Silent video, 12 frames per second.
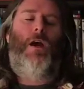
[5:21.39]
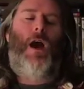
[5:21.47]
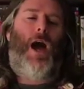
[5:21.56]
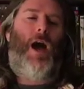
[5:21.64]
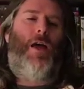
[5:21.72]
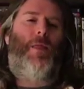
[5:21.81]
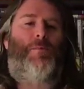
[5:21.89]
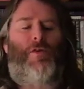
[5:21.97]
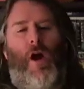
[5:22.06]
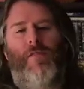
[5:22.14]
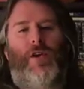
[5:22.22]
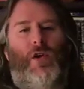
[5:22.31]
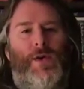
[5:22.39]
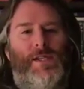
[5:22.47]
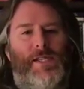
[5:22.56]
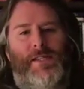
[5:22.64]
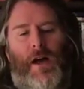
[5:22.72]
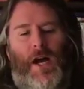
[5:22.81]
the private
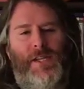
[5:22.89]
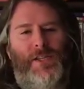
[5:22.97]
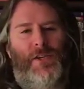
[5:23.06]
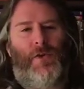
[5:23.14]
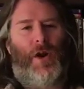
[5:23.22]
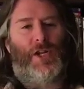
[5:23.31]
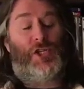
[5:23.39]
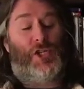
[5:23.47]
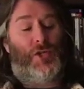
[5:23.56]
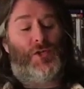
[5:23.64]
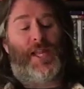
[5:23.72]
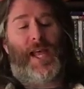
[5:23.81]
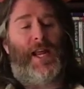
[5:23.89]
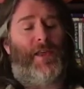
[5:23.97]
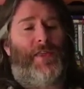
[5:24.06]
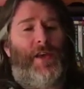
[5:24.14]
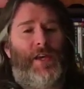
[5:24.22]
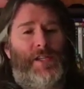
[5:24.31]
quizzes that I do on a Tuesday and a
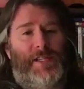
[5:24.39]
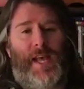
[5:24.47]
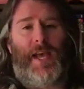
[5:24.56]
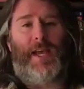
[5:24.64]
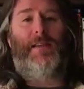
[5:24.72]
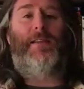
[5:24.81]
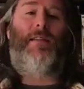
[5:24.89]
Thursday.